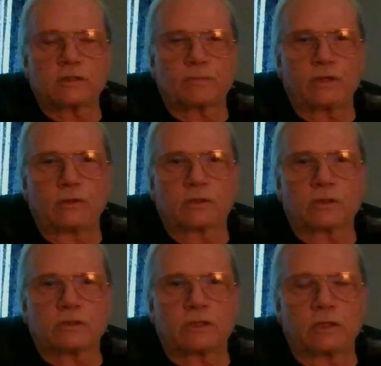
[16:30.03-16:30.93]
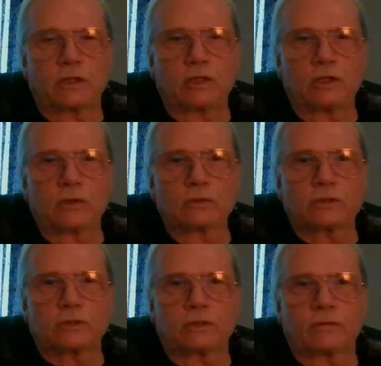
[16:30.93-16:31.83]
but you could see the
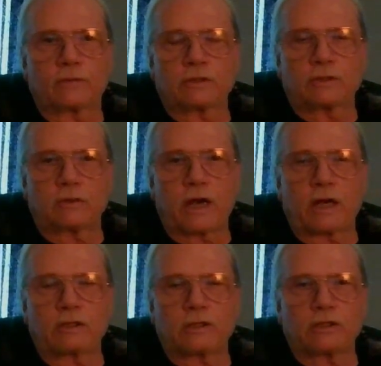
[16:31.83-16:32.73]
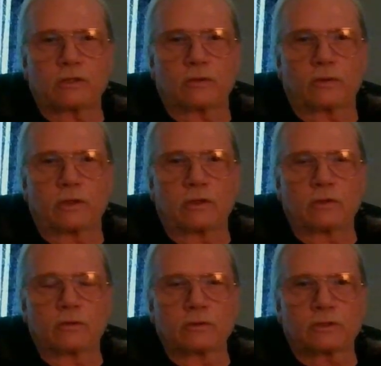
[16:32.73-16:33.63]
use of the strategy or the
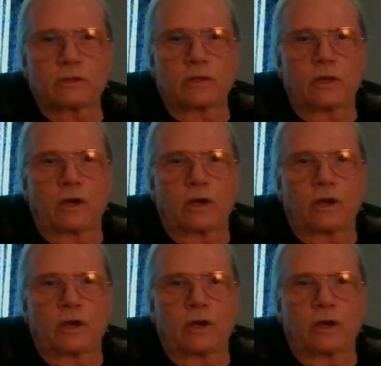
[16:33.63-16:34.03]
use